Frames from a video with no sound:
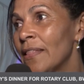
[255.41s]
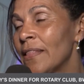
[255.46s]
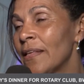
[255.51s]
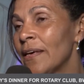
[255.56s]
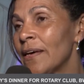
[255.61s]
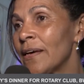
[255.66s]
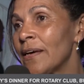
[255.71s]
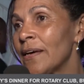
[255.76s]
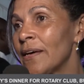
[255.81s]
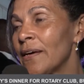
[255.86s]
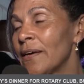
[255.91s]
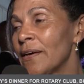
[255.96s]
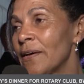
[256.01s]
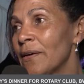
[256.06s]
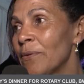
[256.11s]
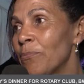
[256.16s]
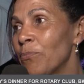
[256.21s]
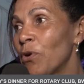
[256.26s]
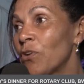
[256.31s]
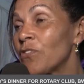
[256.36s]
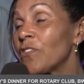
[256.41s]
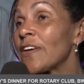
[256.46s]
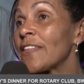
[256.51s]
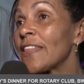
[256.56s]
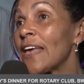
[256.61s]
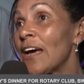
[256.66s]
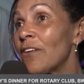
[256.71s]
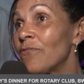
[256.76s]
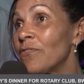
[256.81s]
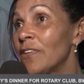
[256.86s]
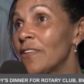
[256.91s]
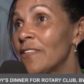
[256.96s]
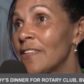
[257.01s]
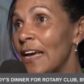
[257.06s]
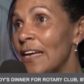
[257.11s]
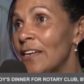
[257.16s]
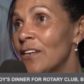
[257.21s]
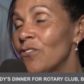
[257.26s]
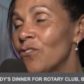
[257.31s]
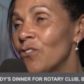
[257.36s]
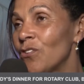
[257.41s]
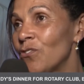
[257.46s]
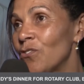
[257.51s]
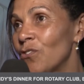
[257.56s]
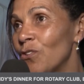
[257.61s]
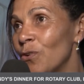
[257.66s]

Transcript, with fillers: The project they have decided to